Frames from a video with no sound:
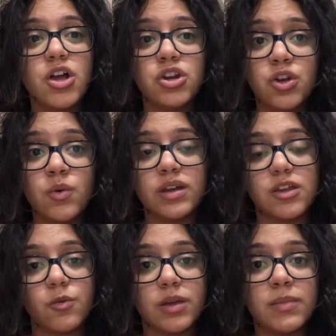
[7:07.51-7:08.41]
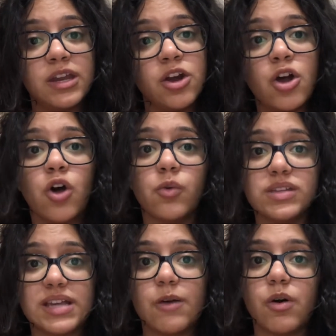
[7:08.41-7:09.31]
knowing that we may not always
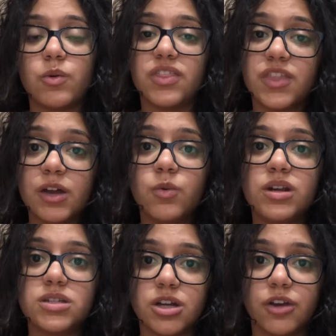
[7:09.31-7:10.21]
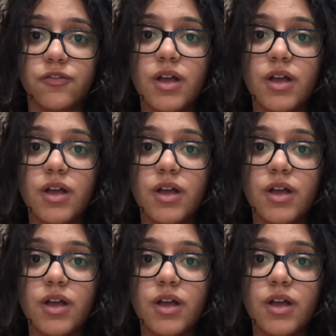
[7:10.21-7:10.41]
get what we think we deserve,